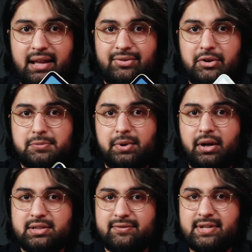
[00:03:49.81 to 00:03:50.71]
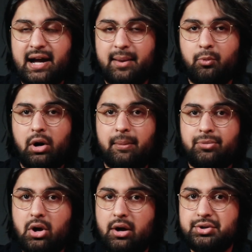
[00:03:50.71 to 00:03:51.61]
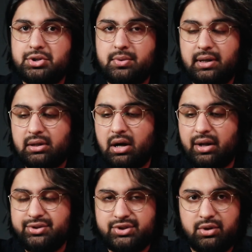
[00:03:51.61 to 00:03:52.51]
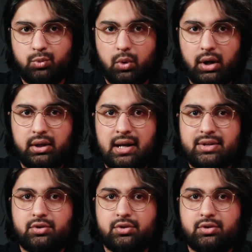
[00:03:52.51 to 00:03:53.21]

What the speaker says: in those periods of time where I'm not doing constant work.